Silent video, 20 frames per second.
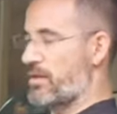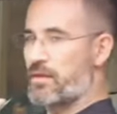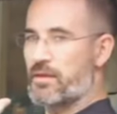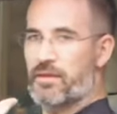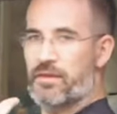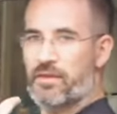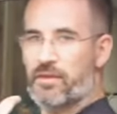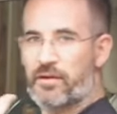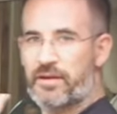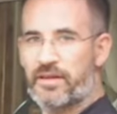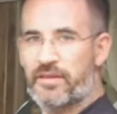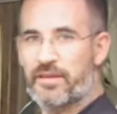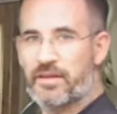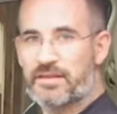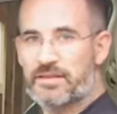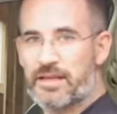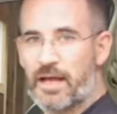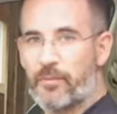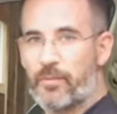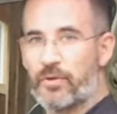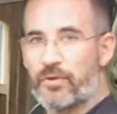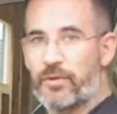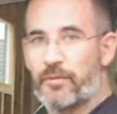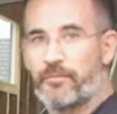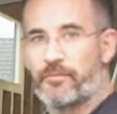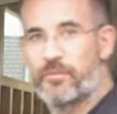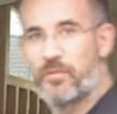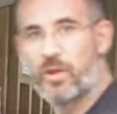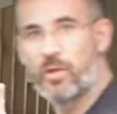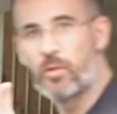three things happen.
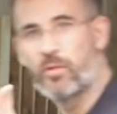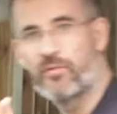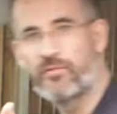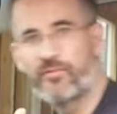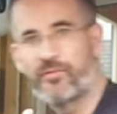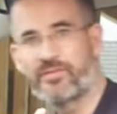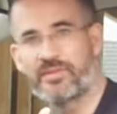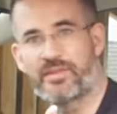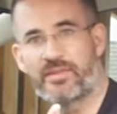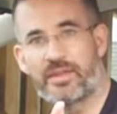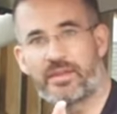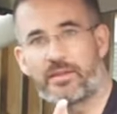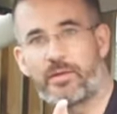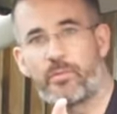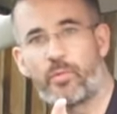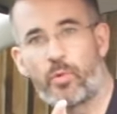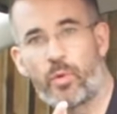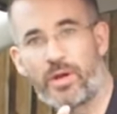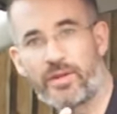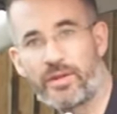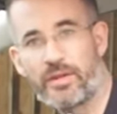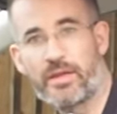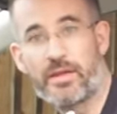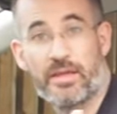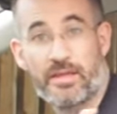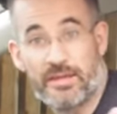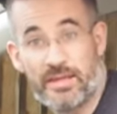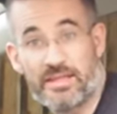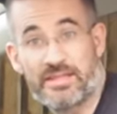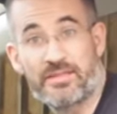Thing number one,
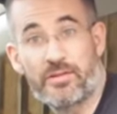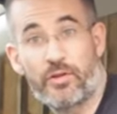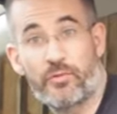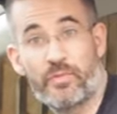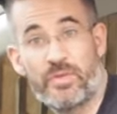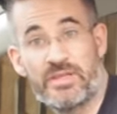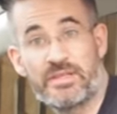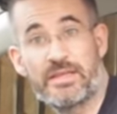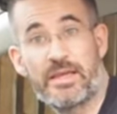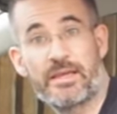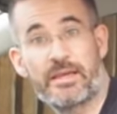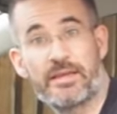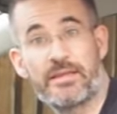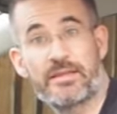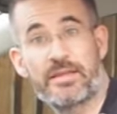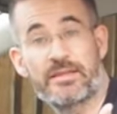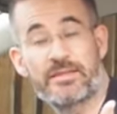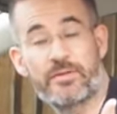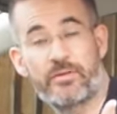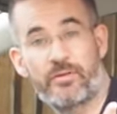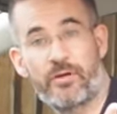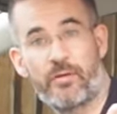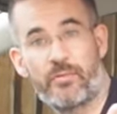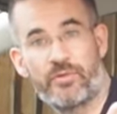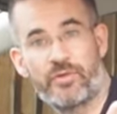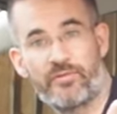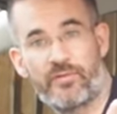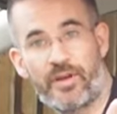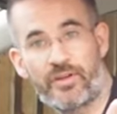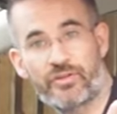that's not me saying it, that the car
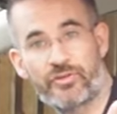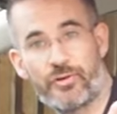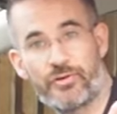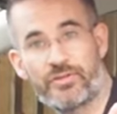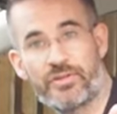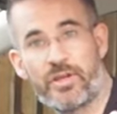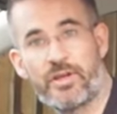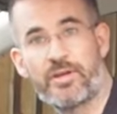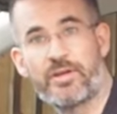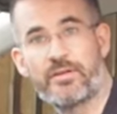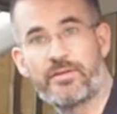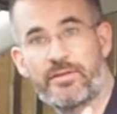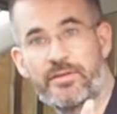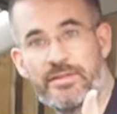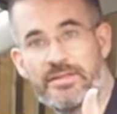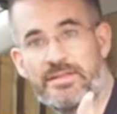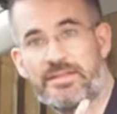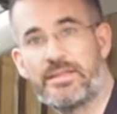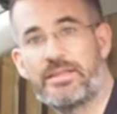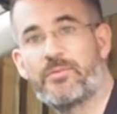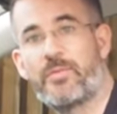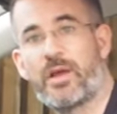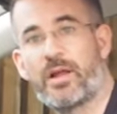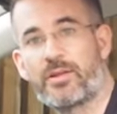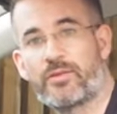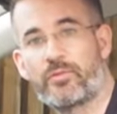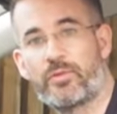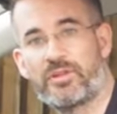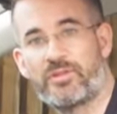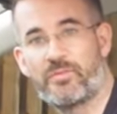manufacturers, the seat
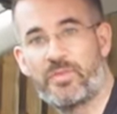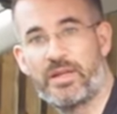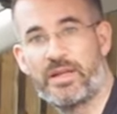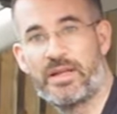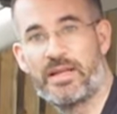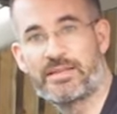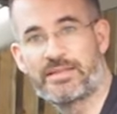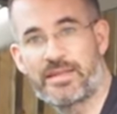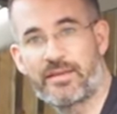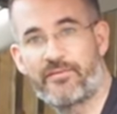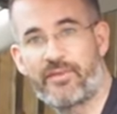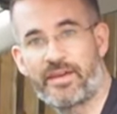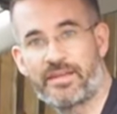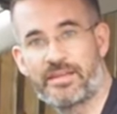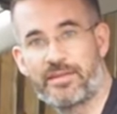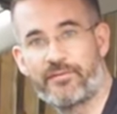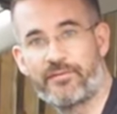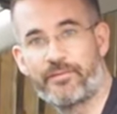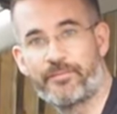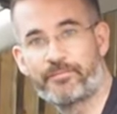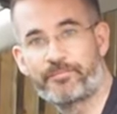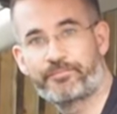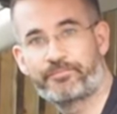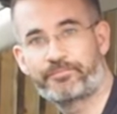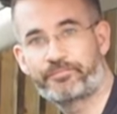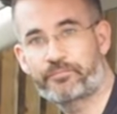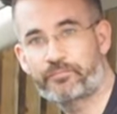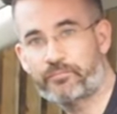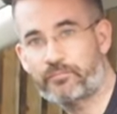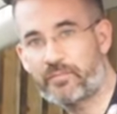belt will be less effective.
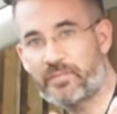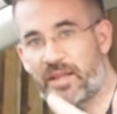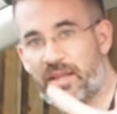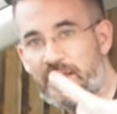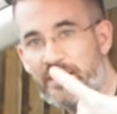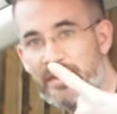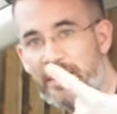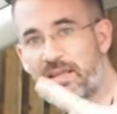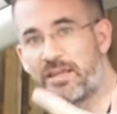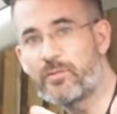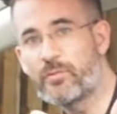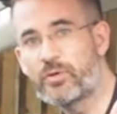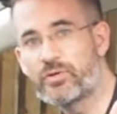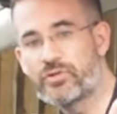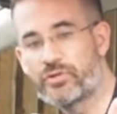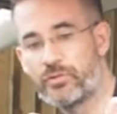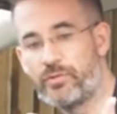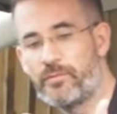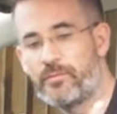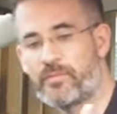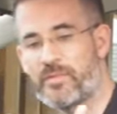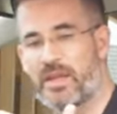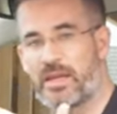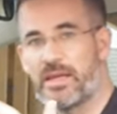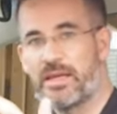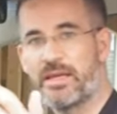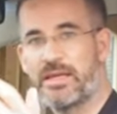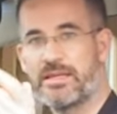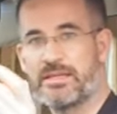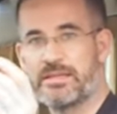Thing number two
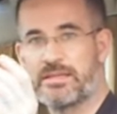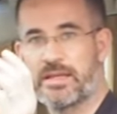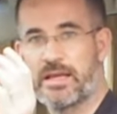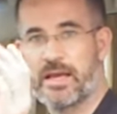is,